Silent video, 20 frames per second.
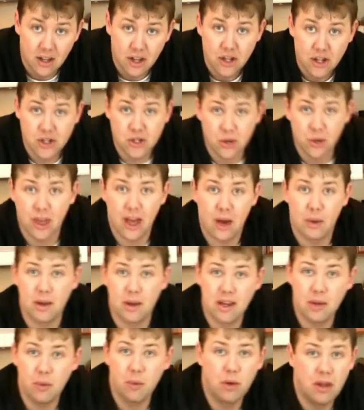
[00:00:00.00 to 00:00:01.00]
so that
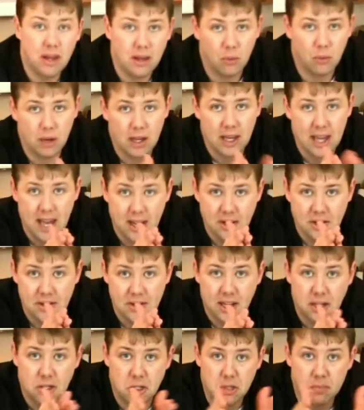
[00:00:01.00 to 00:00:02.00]
we again just
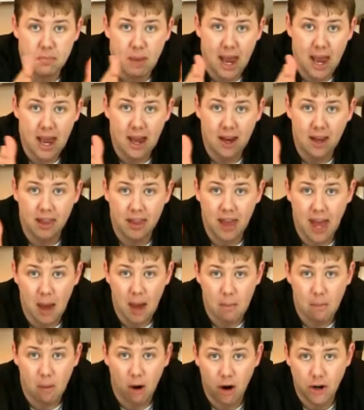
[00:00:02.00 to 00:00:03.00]
expand
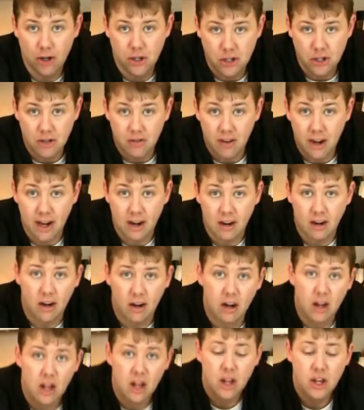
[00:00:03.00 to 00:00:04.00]
that margin of
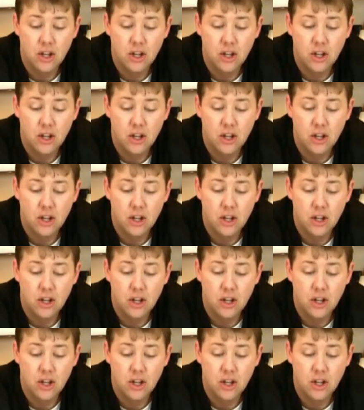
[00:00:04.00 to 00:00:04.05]
error,